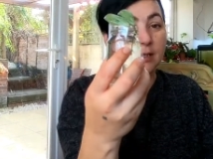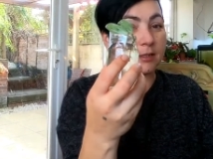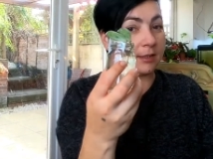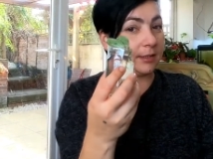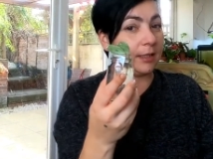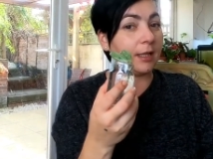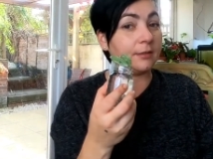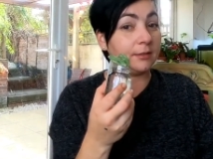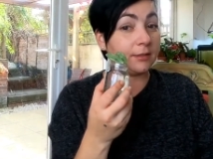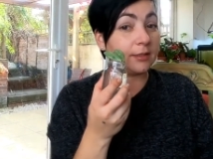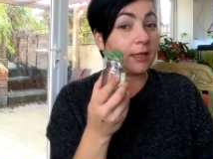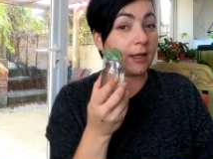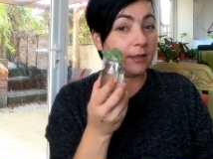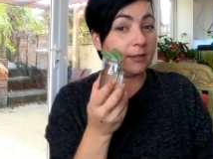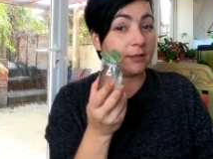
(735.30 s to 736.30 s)
that's not
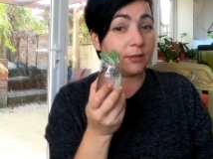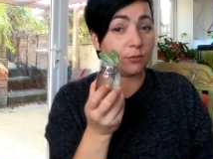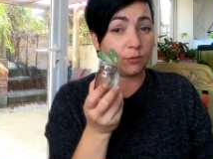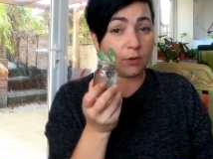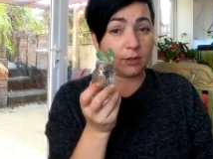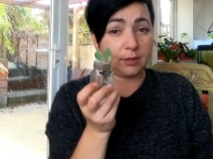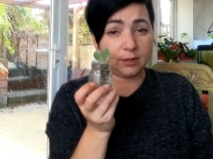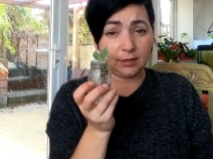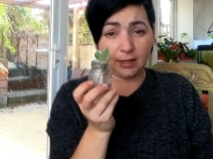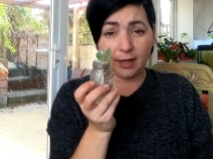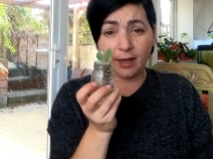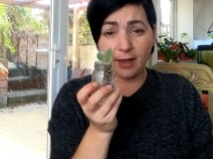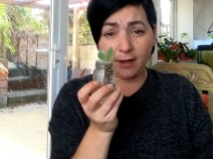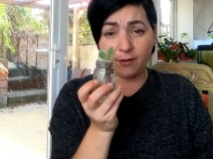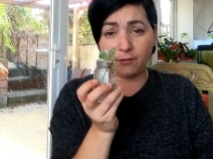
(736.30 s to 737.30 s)
the tiniest one that
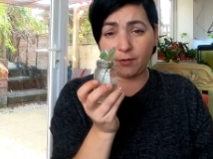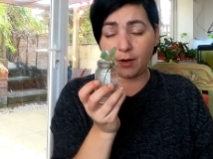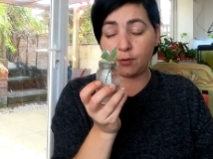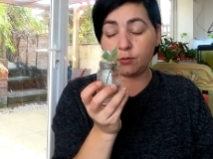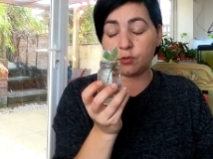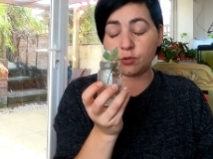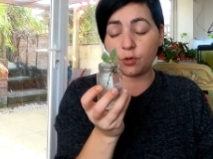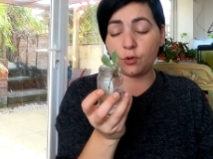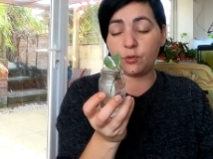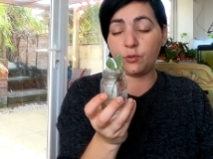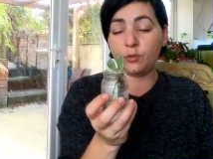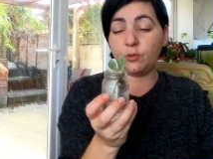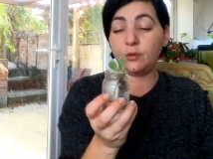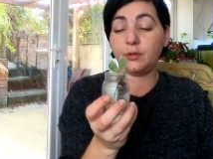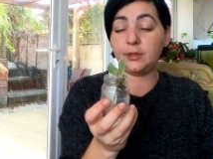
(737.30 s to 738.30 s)
I have. I will
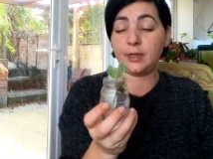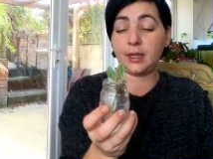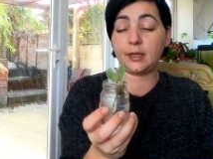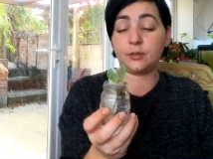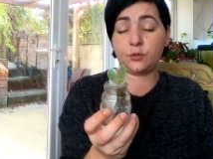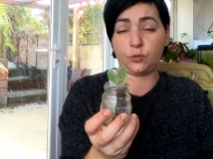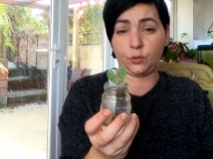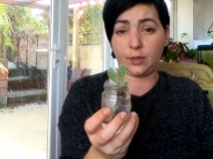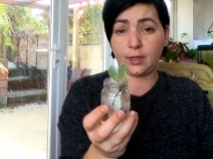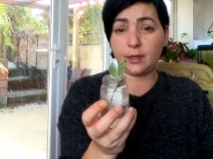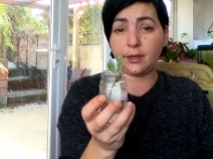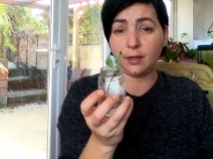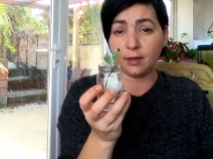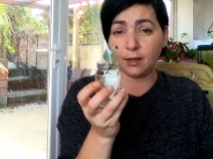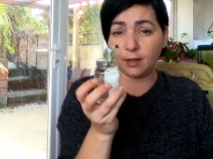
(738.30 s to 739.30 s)
show you next
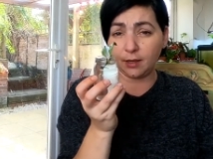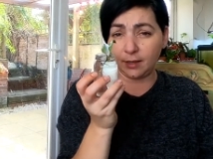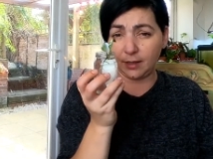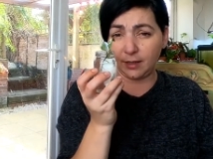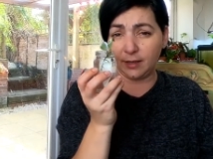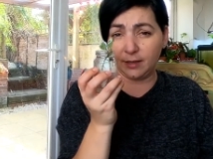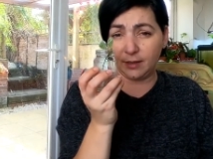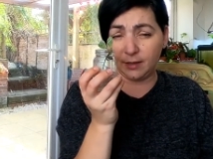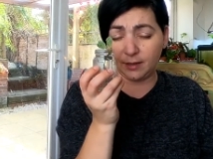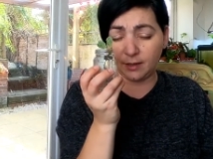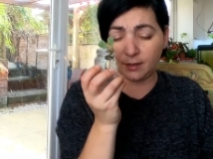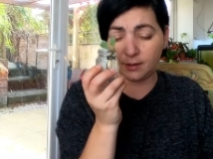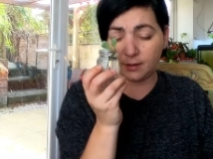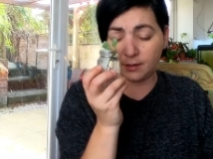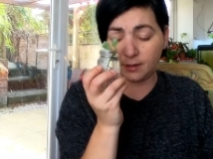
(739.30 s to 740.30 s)
week
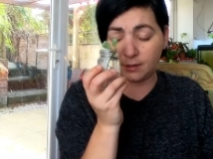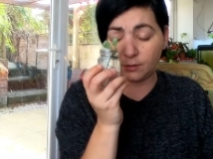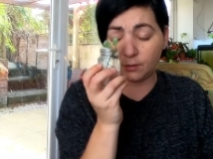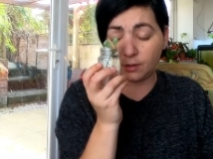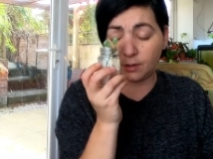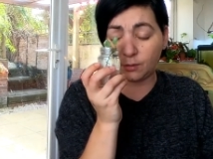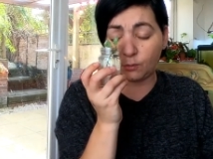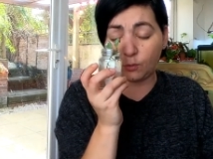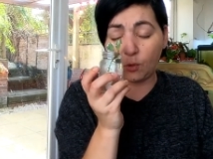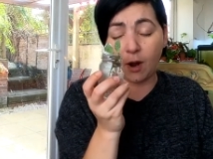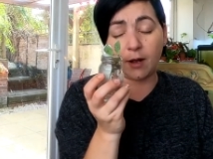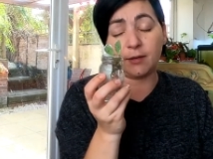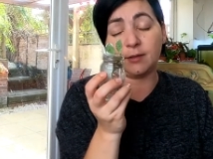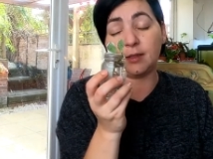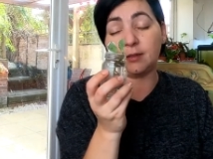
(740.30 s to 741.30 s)
uh,
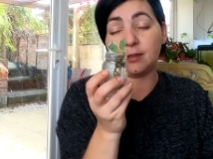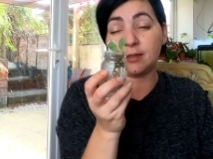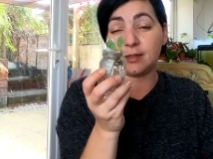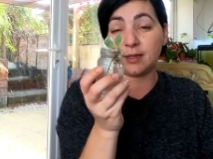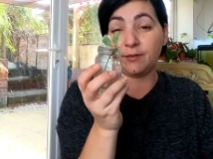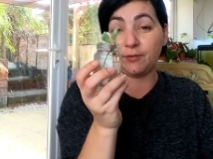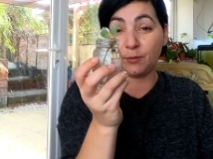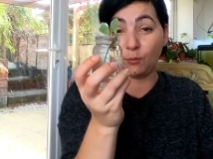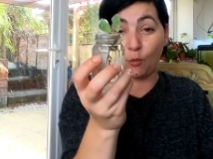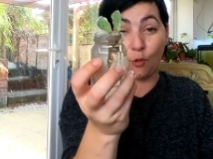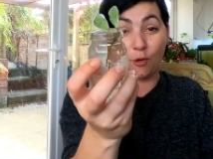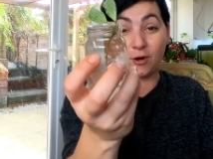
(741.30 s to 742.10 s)
one that it's even